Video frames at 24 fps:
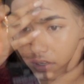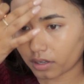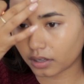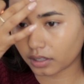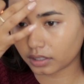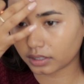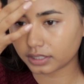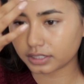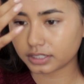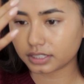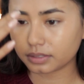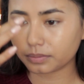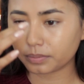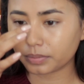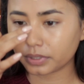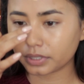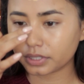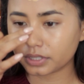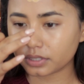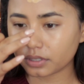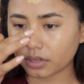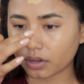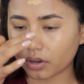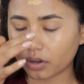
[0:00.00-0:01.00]
A little
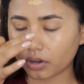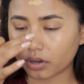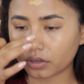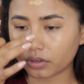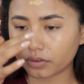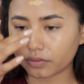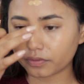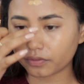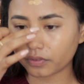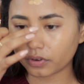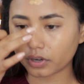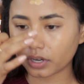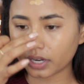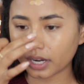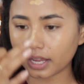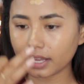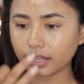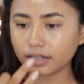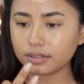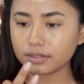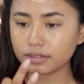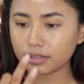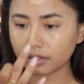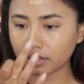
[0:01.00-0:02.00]
bit on
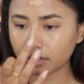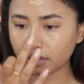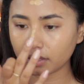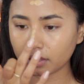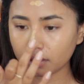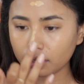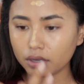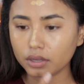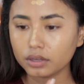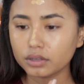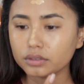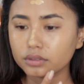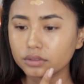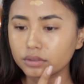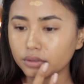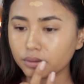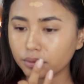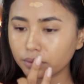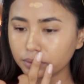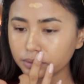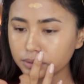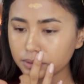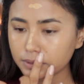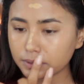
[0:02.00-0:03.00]
forehead,
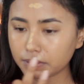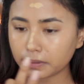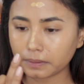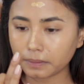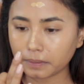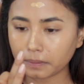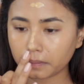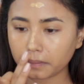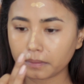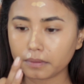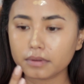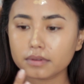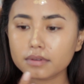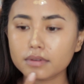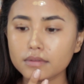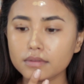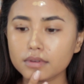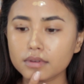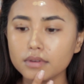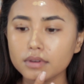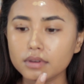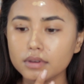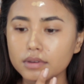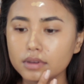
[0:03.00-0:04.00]
nose
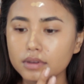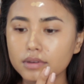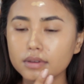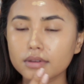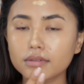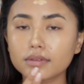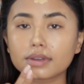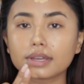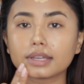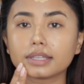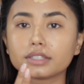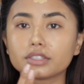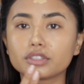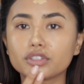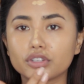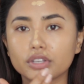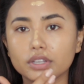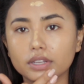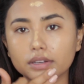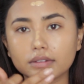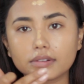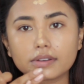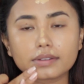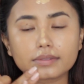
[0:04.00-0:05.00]
and
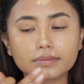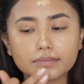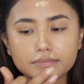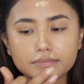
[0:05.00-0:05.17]
chin.